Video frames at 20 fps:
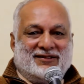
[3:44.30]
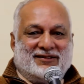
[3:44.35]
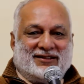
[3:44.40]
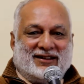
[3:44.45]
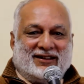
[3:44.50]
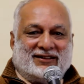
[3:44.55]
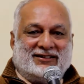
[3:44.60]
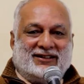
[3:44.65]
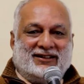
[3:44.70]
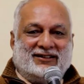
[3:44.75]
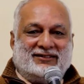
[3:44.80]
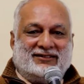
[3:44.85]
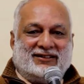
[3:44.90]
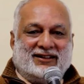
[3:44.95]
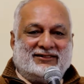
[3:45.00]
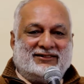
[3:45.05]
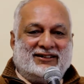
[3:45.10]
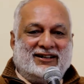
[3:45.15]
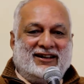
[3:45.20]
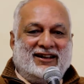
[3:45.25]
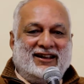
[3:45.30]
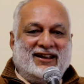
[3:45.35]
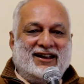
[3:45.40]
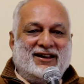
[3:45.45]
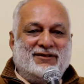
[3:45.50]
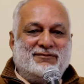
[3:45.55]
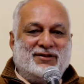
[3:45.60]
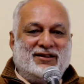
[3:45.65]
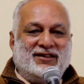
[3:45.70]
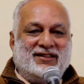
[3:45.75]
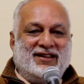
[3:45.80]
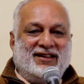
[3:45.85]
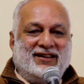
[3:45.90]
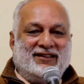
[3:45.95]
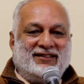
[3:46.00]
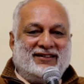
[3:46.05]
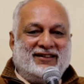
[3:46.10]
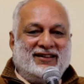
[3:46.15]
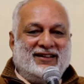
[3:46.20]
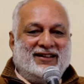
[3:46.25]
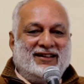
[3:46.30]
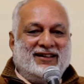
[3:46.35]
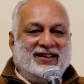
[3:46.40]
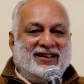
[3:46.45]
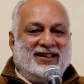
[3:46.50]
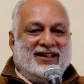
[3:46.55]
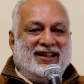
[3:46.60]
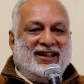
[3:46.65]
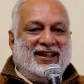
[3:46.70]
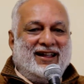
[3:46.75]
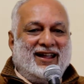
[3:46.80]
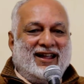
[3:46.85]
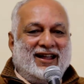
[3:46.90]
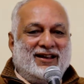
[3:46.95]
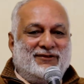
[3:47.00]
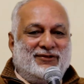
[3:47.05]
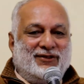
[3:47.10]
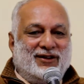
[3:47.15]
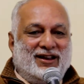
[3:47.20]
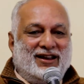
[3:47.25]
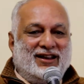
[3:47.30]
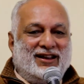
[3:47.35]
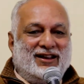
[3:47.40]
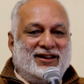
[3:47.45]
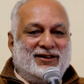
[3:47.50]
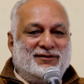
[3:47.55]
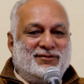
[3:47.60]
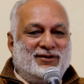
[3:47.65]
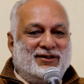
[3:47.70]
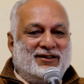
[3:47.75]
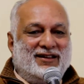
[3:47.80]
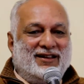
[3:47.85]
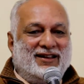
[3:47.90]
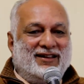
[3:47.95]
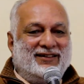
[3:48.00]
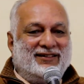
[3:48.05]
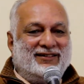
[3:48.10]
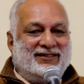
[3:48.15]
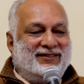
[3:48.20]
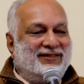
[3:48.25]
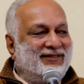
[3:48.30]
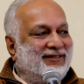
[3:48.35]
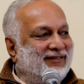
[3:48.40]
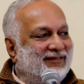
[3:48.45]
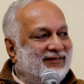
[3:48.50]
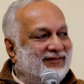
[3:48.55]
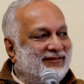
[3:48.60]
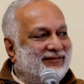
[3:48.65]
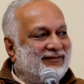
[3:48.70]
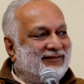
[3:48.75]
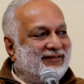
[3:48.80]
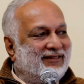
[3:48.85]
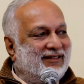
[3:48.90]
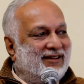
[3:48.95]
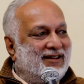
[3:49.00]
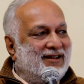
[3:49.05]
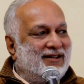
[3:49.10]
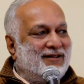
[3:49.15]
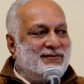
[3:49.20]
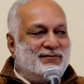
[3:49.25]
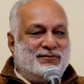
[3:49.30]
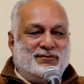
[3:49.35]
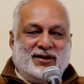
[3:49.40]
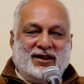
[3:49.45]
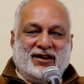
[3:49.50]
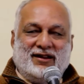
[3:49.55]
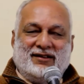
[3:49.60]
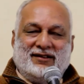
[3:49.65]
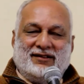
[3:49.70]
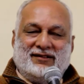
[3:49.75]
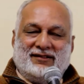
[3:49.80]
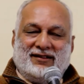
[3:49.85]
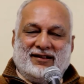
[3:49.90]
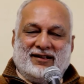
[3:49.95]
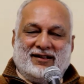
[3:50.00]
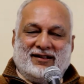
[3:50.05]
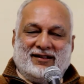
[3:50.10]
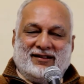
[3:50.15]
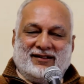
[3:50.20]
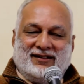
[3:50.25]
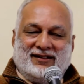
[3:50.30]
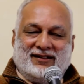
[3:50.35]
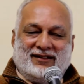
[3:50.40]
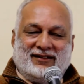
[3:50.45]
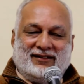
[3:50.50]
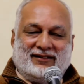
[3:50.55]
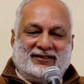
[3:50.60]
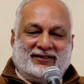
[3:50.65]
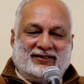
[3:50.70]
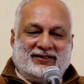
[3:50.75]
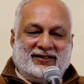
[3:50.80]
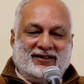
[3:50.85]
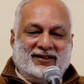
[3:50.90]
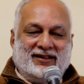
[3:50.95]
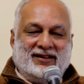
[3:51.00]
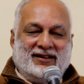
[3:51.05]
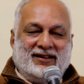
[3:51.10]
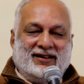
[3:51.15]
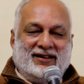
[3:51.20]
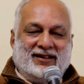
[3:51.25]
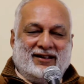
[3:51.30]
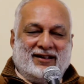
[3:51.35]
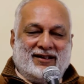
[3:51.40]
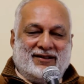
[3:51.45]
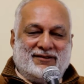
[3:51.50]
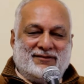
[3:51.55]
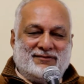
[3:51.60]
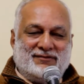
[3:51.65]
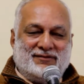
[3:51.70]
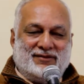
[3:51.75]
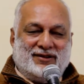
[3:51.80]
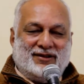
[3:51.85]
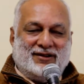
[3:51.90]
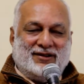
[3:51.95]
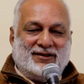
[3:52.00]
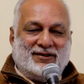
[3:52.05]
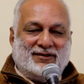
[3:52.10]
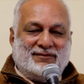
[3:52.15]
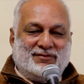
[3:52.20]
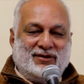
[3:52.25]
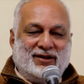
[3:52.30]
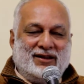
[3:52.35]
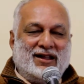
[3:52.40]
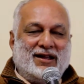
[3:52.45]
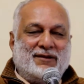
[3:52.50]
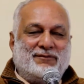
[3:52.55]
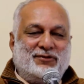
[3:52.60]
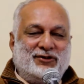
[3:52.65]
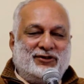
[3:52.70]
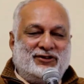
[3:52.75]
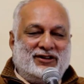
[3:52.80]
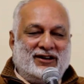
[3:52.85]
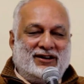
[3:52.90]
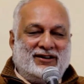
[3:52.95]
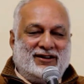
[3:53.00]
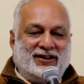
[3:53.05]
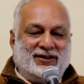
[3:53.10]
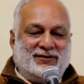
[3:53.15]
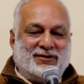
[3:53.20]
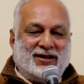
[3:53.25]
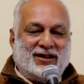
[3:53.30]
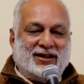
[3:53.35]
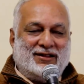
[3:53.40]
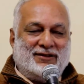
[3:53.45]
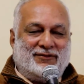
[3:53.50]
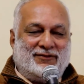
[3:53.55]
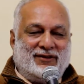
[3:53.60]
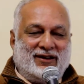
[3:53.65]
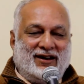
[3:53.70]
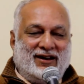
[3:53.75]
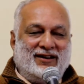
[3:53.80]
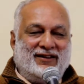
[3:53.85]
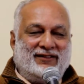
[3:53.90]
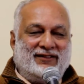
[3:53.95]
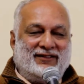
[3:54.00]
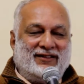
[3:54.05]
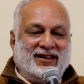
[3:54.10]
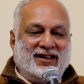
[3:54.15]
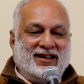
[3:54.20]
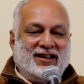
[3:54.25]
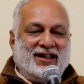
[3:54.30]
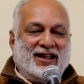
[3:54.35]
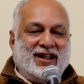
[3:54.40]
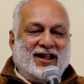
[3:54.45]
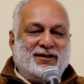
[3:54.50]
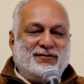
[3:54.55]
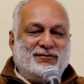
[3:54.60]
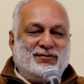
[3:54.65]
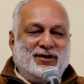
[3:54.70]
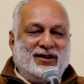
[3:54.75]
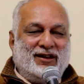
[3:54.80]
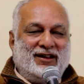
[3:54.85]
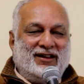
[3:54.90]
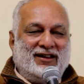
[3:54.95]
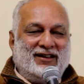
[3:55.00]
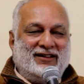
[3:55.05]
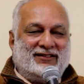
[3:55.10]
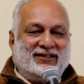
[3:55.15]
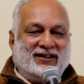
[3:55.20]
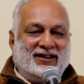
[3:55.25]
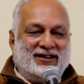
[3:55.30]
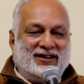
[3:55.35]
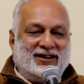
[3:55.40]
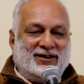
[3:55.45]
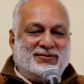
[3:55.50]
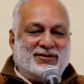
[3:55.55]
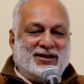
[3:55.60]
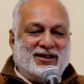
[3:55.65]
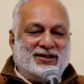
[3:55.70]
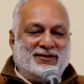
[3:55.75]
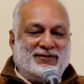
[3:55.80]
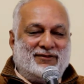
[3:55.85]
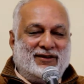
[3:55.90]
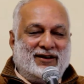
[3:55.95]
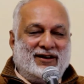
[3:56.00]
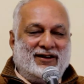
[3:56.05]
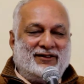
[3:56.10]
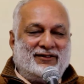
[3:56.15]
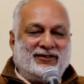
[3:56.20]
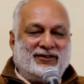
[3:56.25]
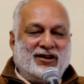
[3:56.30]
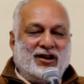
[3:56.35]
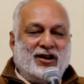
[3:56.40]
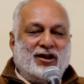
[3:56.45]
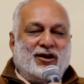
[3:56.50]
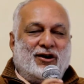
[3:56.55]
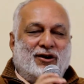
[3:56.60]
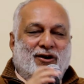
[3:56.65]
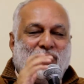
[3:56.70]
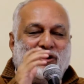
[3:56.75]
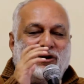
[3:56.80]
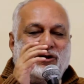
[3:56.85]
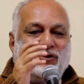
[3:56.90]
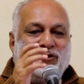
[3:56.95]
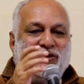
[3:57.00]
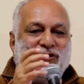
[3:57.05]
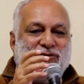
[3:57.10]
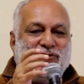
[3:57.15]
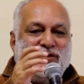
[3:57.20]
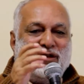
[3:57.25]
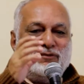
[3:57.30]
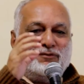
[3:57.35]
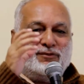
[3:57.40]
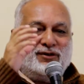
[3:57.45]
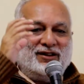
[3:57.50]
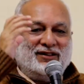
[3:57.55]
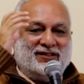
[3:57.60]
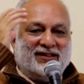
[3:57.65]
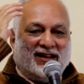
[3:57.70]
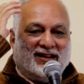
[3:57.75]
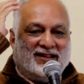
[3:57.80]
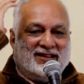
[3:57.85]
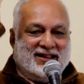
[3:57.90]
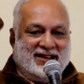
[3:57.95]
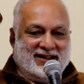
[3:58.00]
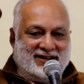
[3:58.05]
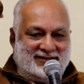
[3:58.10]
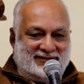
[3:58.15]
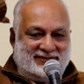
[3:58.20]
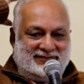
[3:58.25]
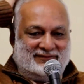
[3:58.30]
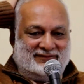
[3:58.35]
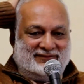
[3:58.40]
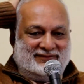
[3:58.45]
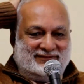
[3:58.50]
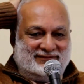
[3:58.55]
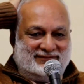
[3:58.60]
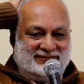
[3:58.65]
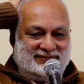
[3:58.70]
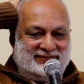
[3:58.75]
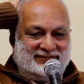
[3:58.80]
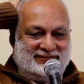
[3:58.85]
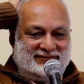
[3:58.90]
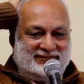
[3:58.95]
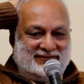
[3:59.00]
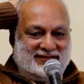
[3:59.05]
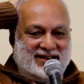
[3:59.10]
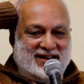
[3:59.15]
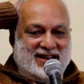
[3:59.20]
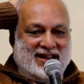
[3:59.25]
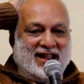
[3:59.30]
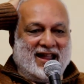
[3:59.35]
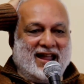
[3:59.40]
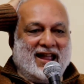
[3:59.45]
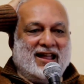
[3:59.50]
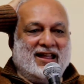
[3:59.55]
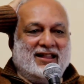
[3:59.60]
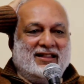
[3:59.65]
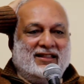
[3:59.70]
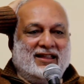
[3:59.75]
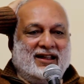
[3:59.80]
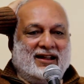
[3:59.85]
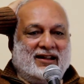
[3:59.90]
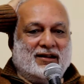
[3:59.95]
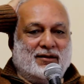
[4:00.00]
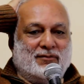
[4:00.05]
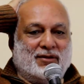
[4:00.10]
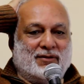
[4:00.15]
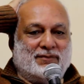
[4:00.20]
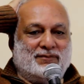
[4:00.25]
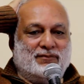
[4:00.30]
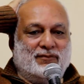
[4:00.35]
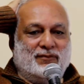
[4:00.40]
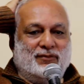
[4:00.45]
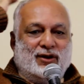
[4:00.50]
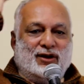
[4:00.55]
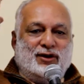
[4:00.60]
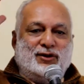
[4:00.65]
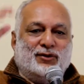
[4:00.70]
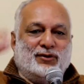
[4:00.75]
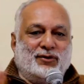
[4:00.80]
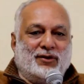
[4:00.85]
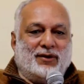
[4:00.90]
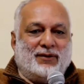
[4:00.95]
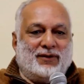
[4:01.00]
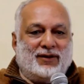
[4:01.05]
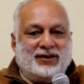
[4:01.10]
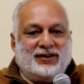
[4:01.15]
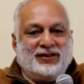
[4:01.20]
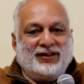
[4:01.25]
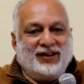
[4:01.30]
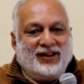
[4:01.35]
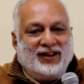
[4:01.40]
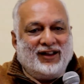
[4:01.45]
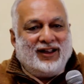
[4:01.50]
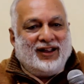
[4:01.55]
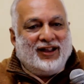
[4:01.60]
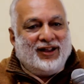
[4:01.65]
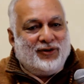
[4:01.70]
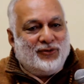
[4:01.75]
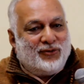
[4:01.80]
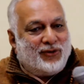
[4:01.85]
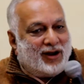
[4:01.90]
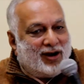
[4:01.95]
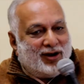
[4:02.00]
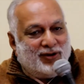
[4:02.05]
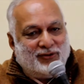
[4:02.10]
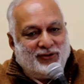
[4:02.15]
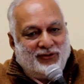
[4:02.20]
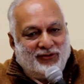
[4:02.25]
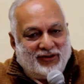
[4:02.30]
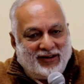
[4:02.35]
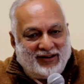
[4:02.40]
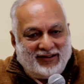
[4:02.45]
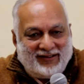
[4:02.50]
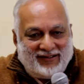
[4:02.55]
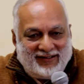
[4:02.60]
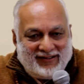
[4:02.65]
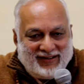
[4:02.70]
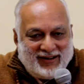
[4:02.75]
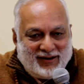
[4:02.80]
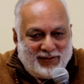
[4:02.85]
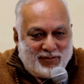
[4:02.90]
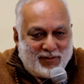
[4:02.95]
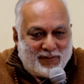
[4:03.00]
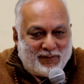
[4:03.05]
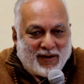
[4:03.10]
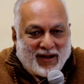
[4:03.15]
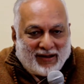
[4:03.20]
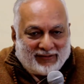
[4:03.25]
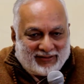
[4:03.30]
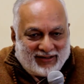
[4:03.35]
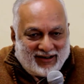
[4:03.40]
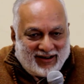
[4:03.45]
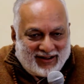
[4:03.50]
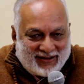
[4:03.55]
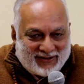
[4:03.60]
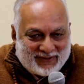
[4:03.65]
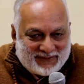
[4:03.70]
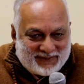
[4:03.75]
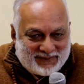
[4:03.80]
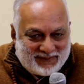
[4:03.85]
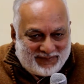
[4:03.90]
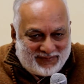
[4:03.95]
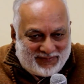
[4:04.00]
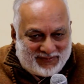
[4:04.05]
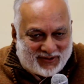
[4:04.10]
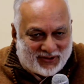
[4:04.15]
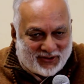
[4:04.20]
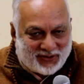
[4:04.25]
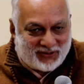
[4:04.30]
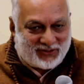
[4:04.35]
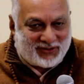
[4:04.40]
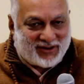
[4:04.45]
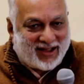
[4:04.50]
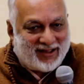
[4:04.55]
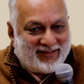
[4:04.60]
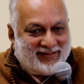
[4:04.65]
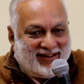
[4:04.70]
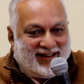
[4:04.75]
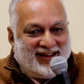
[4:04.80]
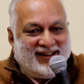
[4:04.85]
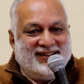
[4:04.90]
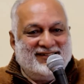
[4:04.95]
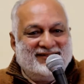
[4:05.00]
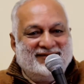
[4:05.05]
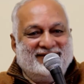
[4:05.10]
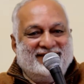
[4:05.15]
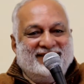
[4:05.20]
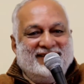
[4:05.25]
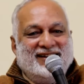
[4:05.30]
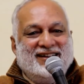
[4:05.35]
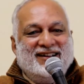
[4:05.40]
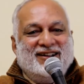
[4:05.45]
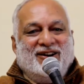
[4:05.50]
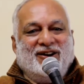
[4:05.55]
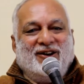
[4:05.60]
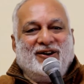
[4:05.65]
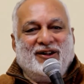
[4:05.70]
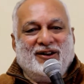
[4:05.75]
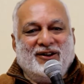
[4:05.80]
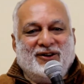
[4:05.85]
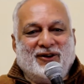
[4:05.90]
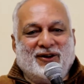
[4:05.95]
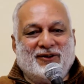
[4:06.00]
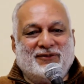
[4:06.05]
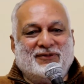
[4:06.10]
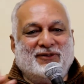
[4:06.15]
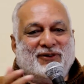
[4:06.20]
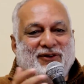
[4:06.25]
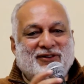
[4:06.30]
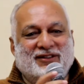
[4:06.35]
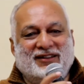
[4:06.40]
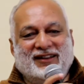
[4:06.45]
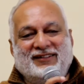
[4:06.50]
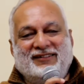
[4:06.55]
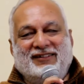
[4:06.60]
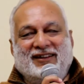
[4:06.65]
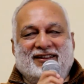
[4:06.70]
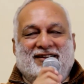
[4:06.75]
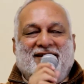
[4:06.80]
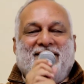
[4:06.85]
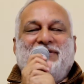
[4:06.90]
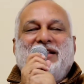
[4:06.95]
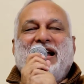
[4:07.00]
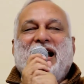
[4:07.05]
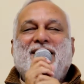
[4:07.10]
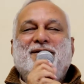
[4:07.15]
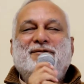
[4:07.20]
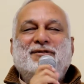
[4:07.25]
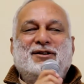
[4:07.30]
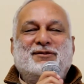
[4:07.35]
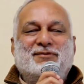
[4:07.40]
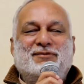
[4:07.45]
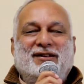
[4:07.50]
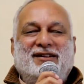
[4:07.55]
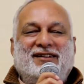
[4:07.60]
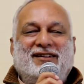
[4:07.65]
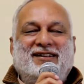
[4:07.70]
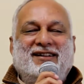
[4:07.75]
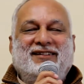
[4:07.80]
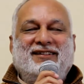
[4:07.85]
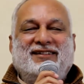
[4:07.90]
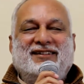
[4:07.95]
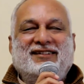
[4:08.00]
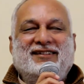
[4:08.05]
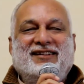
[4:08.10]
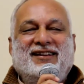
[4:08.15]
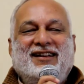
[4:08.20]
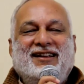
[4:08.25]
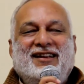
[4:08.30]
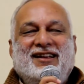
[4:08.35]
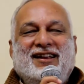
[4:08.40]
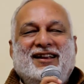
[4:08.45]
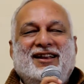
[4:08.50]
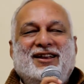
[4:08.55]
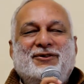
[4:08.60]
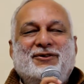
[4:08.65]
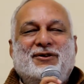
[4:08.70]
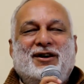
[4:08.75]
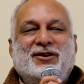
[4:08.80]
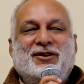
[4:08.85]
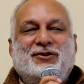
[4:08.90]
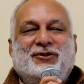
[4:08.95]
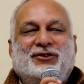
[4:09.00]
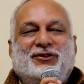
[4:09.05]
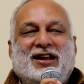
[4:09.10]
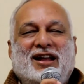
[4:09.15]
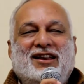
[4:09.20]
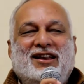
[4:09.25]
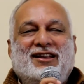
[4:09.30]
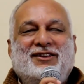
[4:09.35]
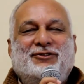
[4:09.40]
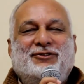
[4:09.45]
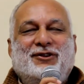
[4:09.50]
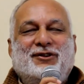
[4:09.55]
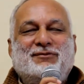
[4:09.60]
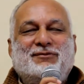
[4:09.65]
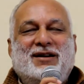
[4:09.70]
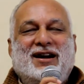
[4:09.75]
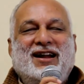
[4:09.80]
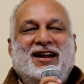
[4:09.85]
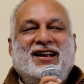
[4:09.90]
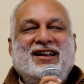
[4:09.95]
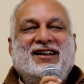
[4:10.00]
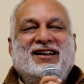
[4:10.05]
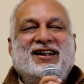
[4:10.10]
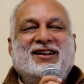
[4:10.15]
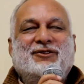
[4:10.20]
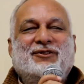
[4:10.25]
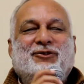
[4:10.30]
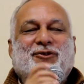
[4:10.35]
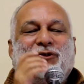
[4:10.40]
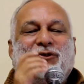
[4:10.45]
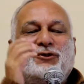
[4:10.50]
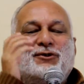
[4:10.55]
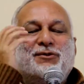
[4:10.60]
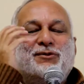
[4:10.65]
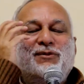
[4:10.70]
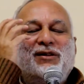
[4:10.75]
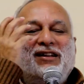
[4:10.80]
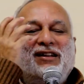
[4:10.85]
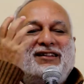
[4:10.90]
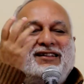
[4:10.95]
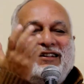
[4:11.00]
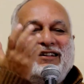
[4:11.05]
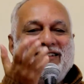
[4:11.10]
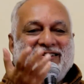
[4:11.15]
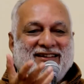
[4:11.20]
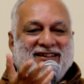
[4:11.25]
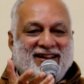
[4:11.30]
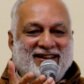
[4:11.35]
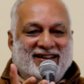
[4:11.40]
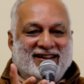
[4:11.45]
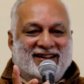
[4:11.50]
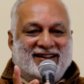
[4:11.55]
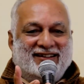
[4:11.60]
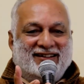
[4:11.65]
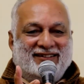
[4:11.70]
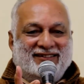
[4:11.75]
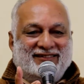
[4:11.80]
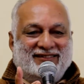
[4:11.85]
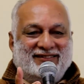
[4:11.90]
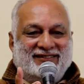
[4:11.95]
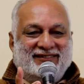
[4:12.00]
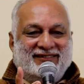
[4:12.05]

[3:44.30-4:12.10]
succeeding in business and failing in business, being appreciated by the friends and being insulted by the friends, all those memories are there. And come up when you want to sit in Vipassana or Zazen or 4 stages of dynamic meditation. You want to silence your mind and so many things are there.